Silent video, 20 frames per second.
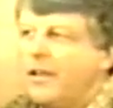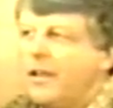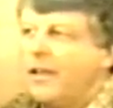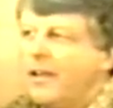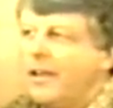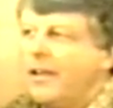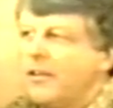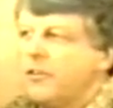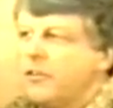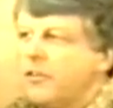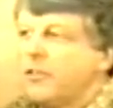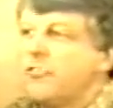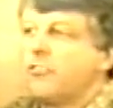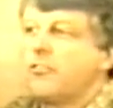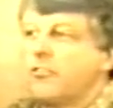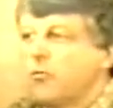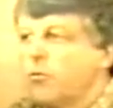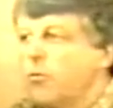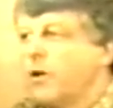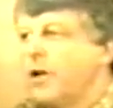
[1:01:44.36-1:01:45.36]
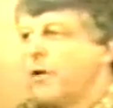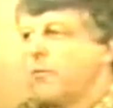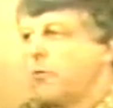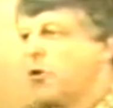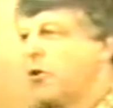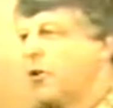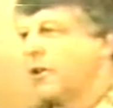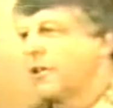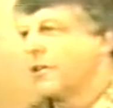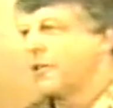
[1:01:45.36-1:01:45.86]
And this is what I'm
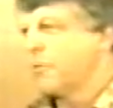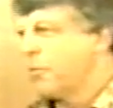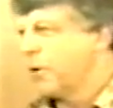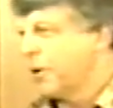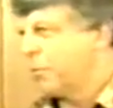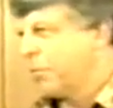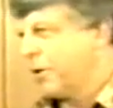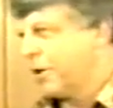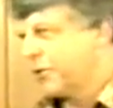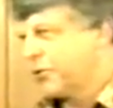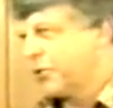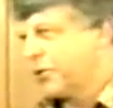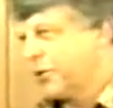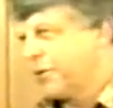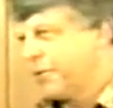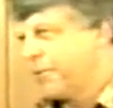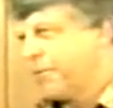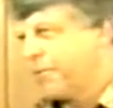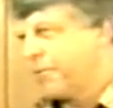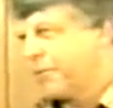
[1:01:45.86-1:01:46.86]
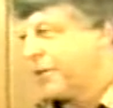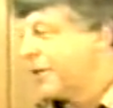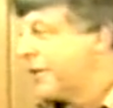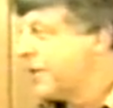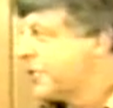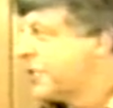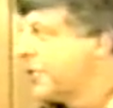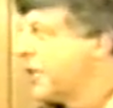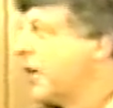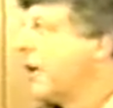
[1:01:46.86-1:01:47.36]
calling the big picture.
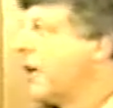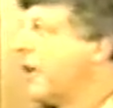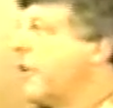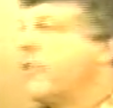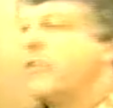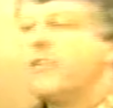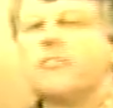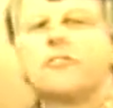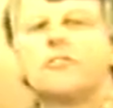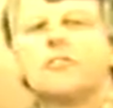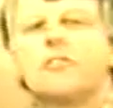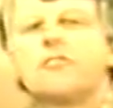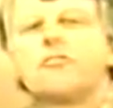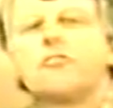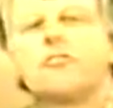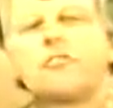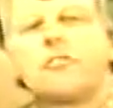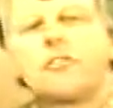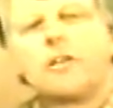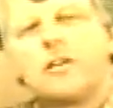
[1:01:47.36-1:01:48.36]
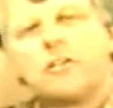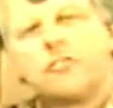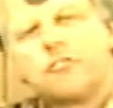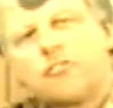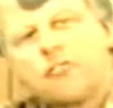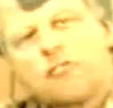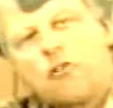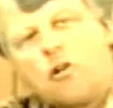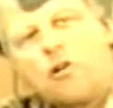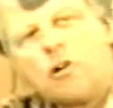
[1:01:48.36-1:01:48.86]
These, this, this is a
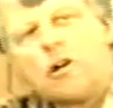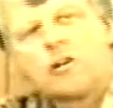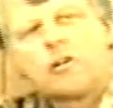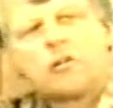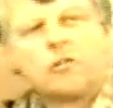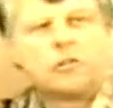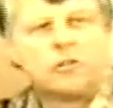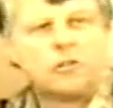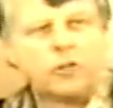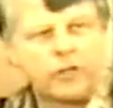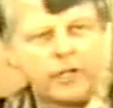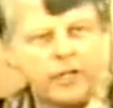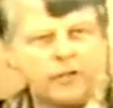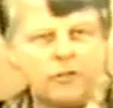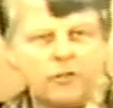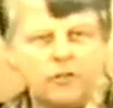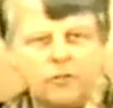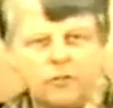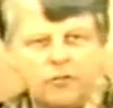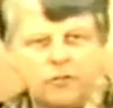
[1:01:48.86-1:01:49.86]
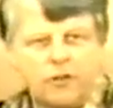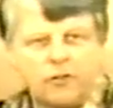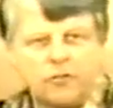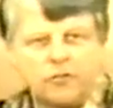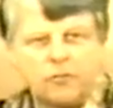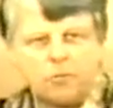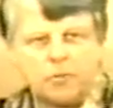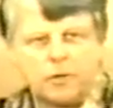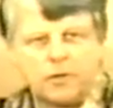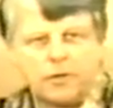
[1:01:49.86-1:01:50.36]
historical look at the New
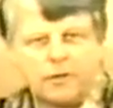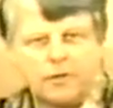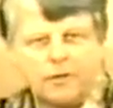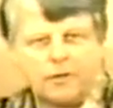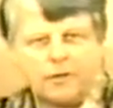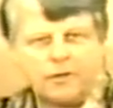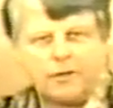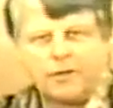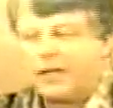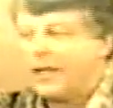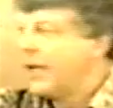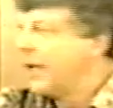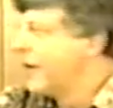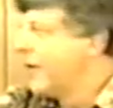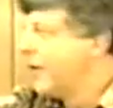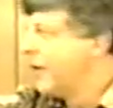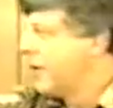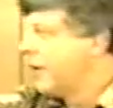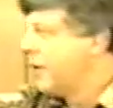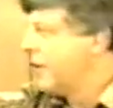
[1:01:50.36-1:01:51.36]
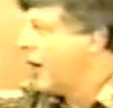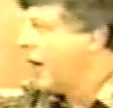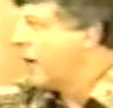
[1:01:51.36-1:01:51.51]
Testament that not